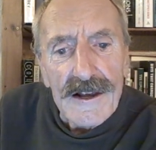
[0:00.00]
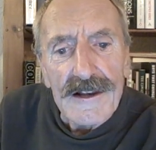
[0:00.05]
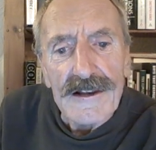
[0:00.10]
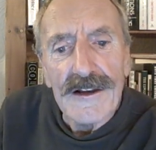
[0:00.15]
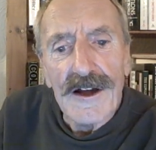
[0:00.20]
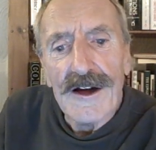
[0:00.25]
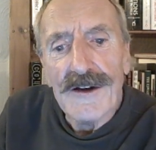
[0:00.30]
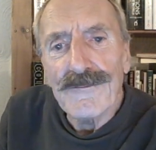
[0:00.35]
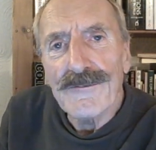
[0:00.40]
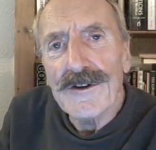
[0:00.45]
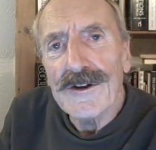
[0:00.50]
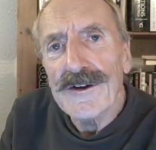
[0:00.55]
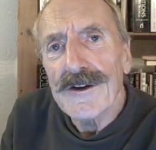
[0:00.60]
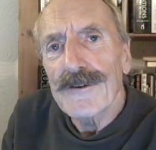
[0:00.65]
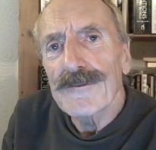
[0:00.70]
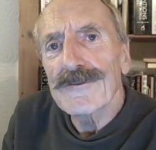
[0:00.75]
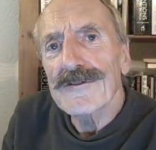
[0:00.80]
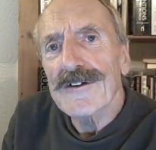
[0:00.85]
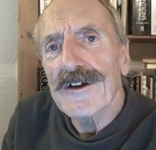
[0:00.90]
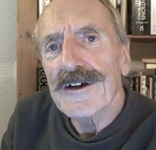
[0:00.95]
Life in
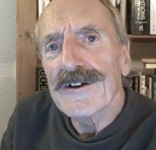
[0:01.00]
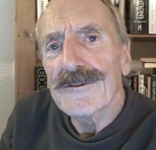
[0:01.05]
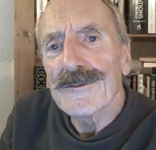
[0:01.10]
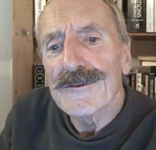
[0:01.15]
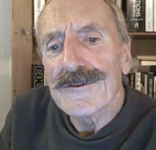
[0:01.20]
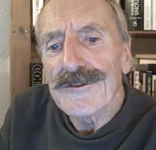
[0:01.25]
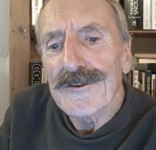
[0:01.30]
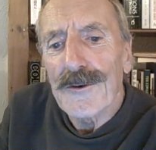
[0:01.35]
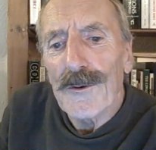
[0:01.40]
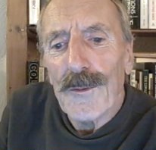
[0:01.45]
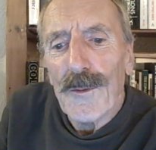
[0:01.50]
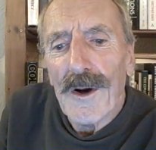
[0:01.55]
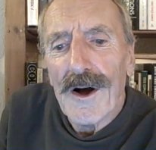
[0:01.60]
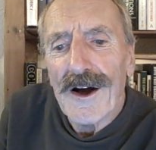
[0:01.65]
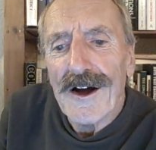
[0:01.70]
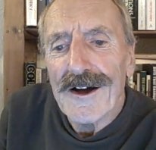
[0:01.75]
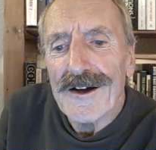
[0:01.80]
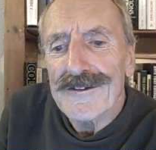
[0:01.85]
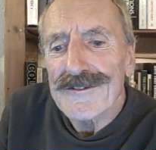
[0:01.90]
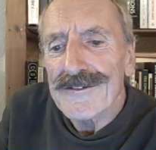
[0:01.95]
those days was
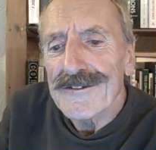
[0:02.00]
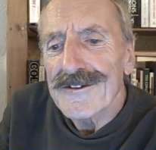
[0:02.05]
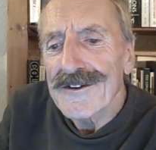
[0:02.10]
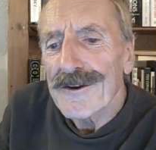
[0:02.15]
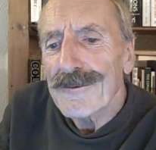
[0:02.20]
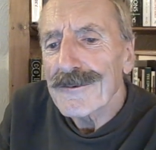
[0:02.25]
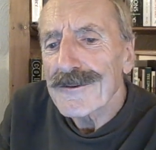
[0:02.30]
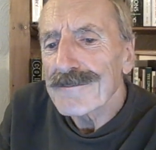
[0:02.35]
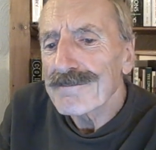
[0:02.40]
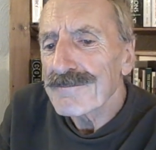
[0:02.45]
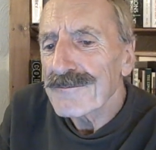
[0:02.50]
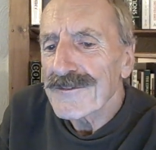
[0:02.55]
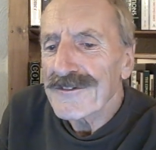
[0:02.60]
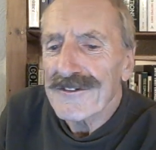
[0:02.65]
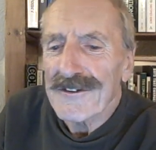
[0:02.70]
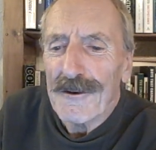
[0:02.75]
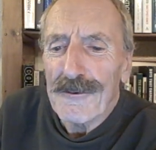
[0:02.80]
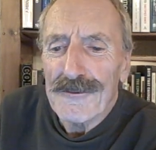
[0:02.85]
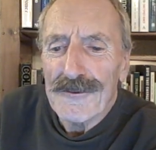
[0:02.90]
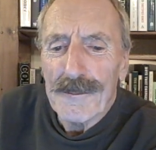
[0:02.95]
quiet and there were
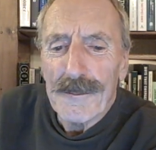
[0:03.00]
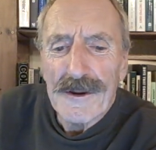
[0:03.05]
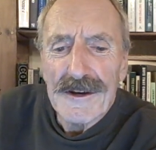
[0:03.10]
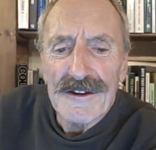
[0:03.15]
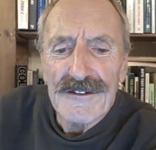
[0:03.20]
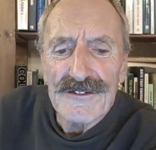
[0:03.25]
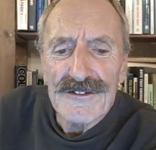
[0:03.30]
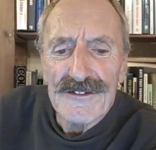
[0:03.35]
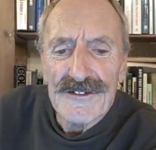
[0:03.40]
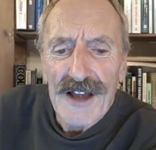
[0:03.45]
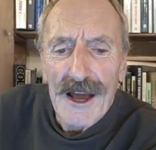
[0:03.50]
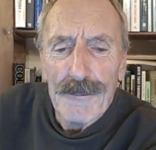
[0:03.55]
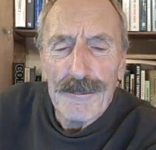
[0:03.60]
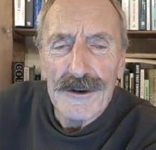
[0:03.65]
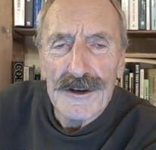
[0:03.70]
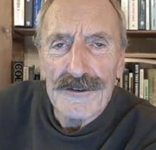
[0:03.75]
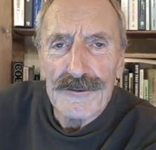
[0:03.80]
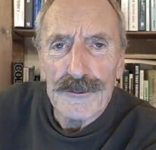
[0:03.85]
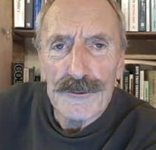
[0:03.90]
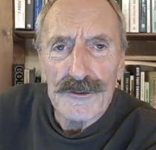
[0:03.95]
seldom any
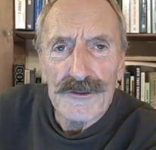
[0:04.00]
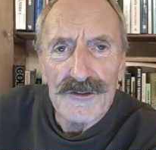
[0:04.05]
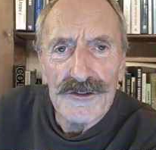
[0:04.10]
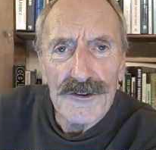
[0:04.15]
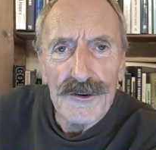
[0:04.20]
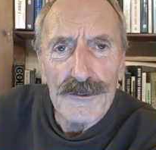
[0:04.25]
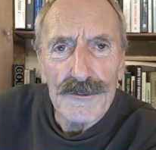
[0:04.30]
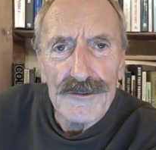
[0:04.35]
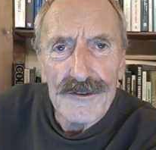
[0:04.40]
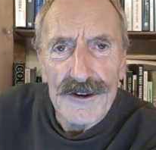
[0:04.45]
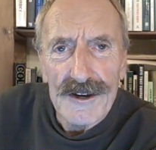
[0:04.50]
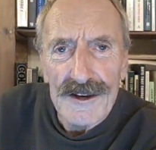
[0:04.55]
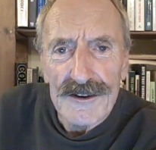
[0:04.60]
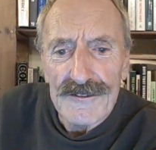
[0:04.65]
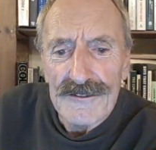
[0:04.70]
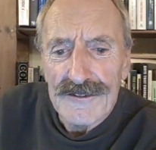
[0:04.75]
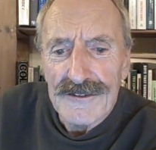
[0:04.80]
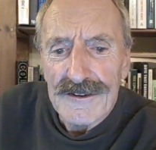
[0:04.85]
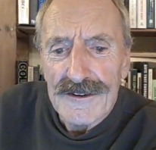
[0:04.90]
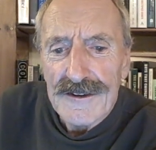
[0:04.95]
stabbings or
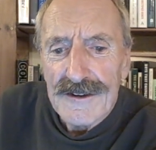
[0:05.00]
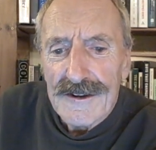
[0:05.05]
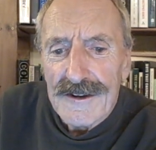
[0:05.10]
shootings.